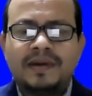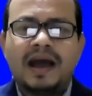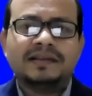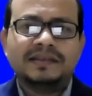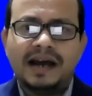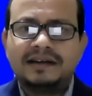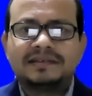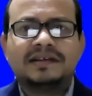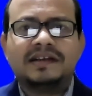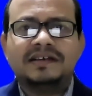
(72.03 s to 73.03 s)
and that's
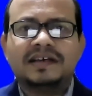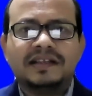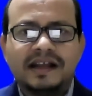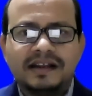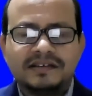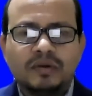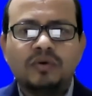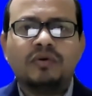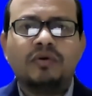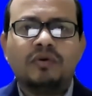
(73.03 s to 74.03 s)
the reason there is
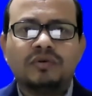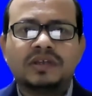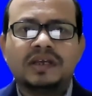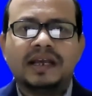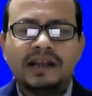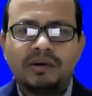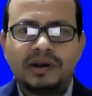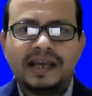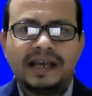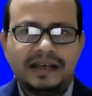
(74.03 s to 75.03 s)
no growth in your
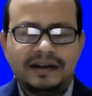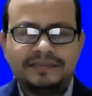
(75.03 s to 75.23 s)
career.